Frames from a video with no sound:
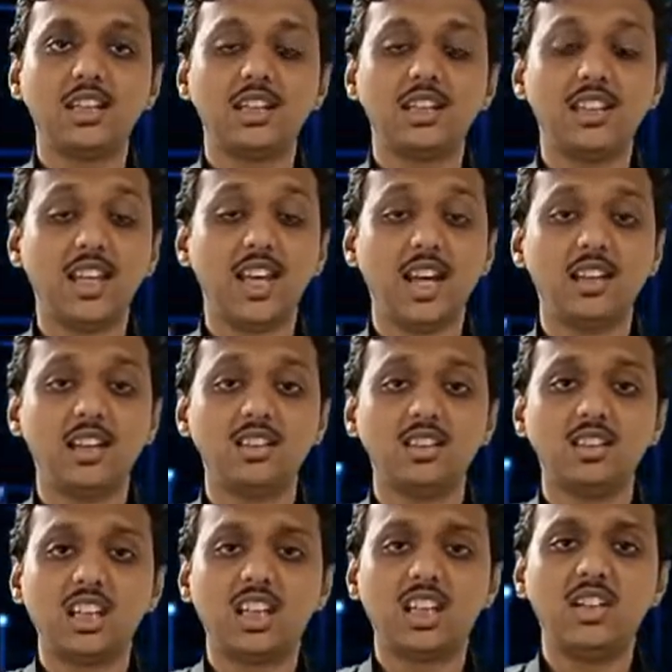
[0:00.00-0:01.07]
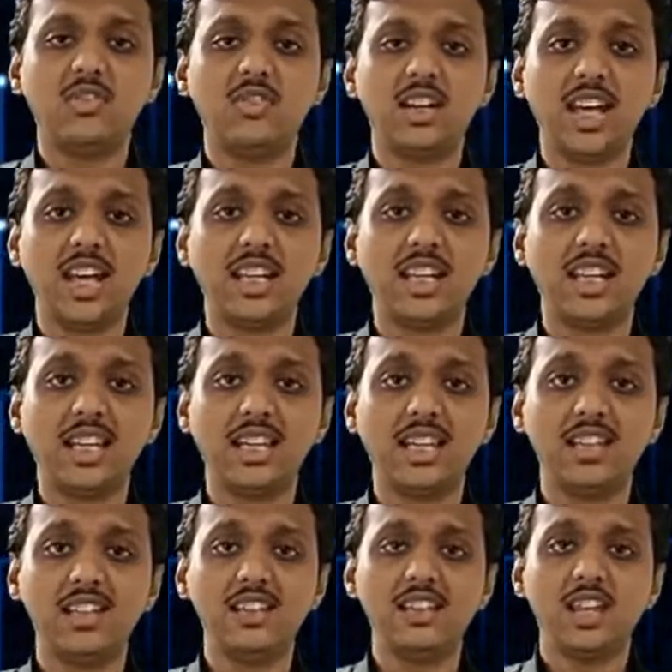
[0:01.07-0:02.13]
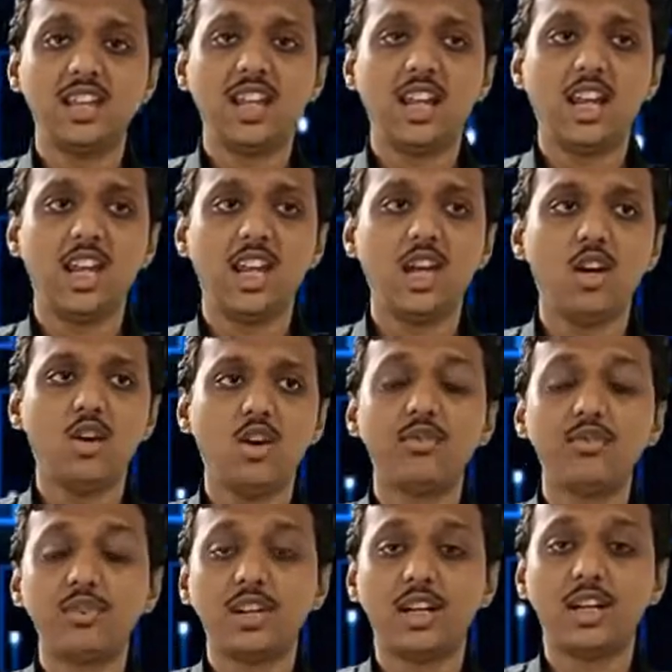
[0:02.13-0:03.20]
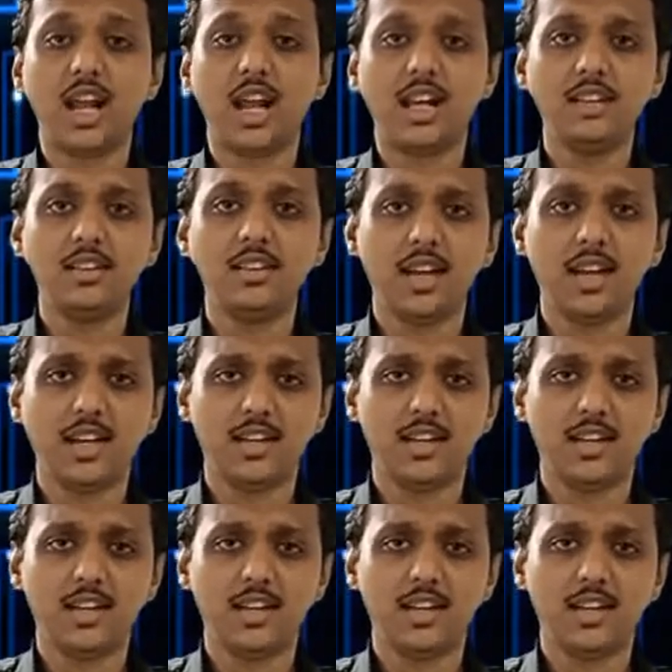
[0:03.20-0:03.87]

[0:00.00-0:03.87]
then the given array is a of 910.